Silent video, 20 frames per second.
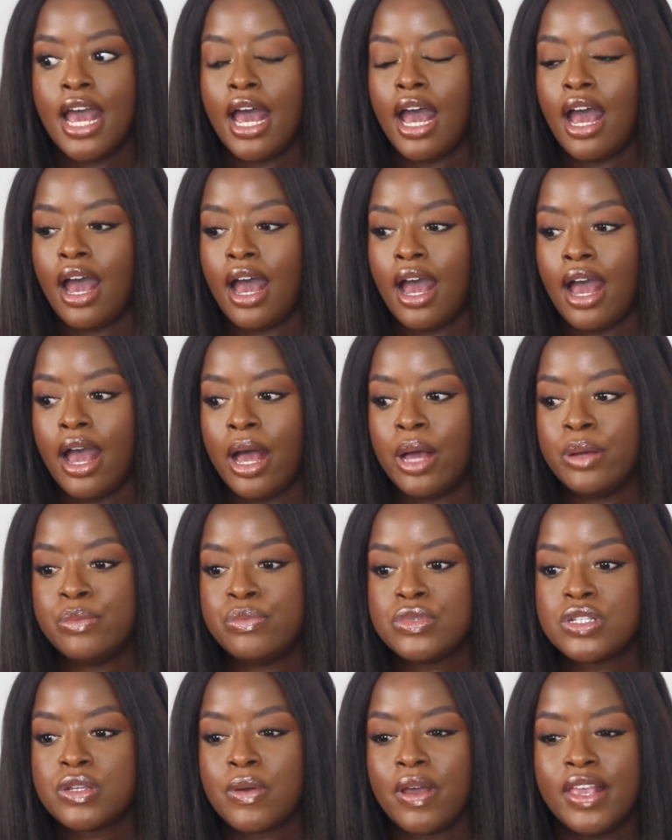
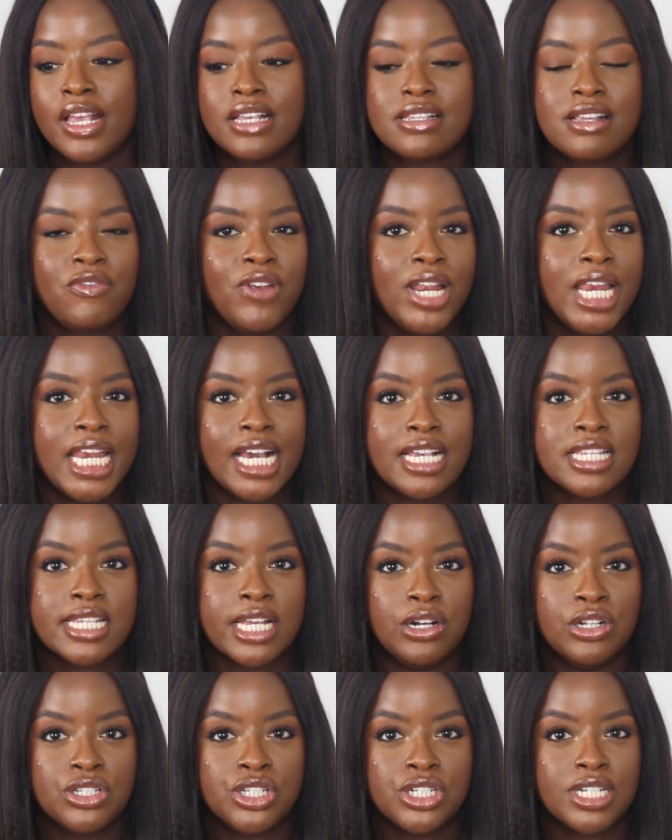So I think it's a really
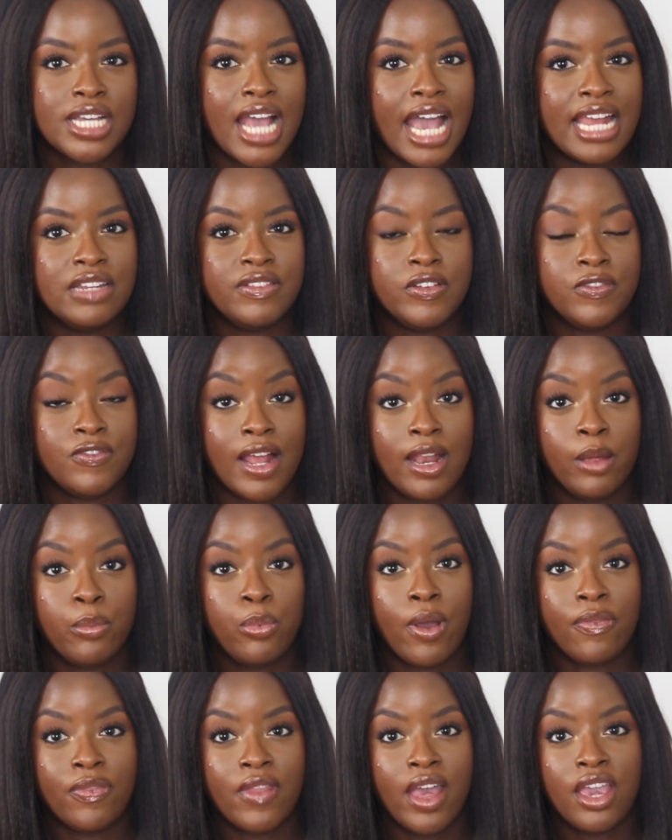nice culture to kind of
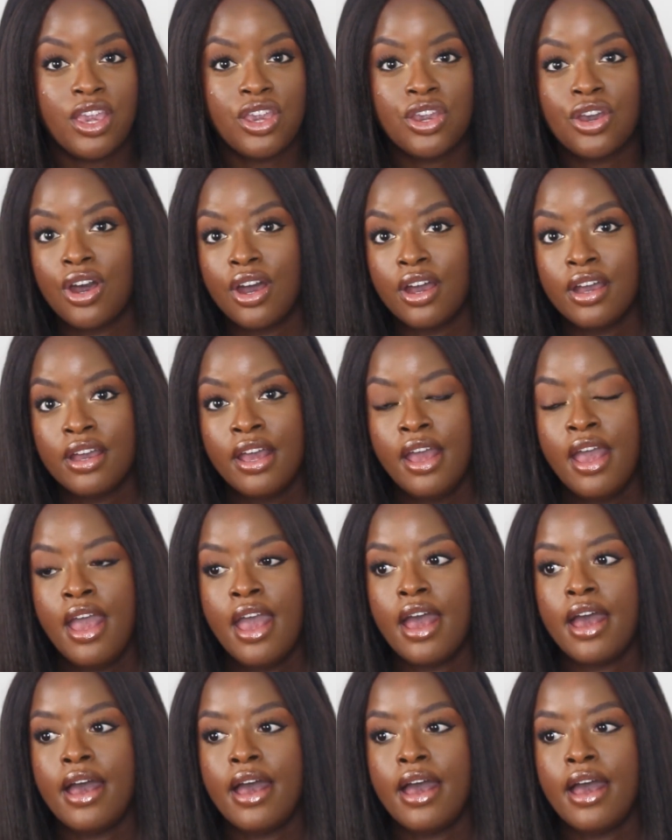develop when they're young.